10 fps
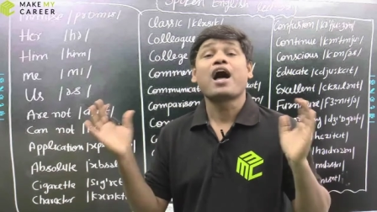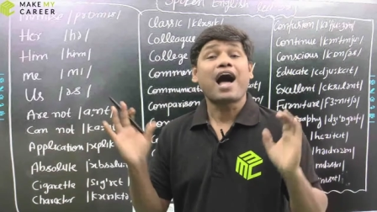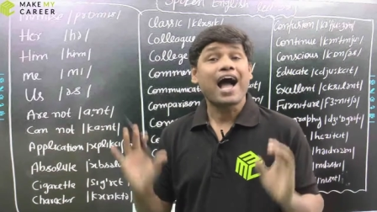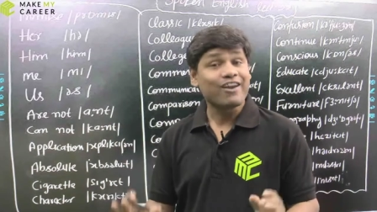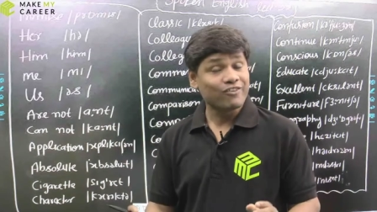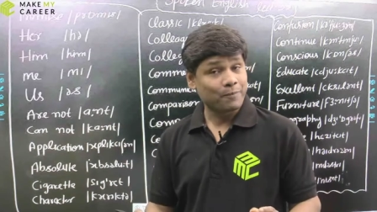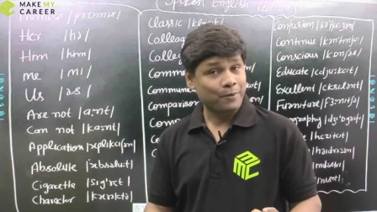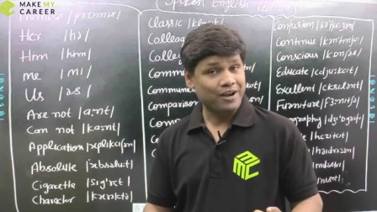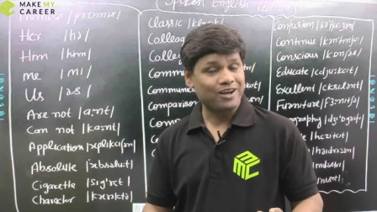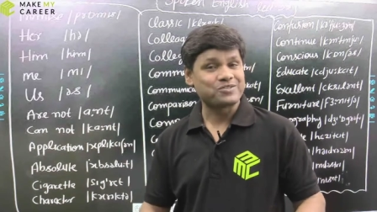I will
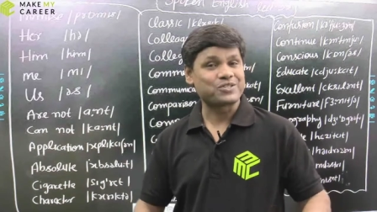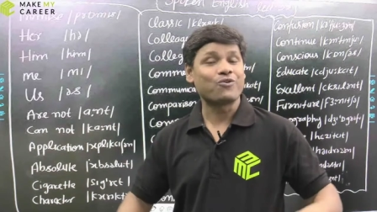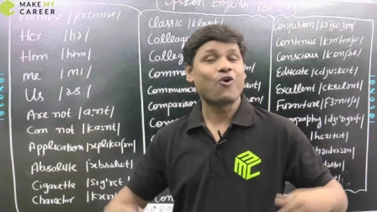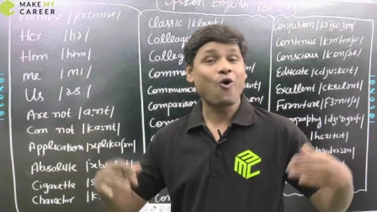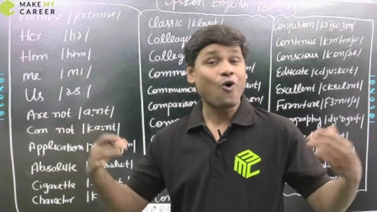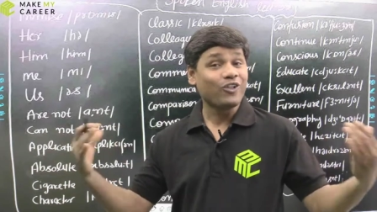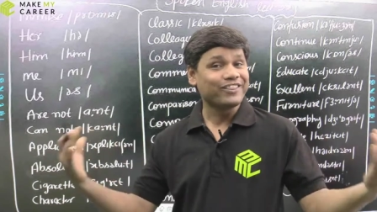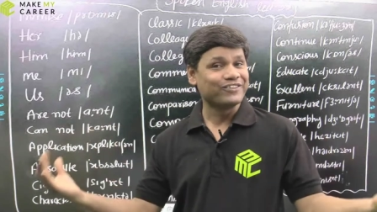pronounce you all the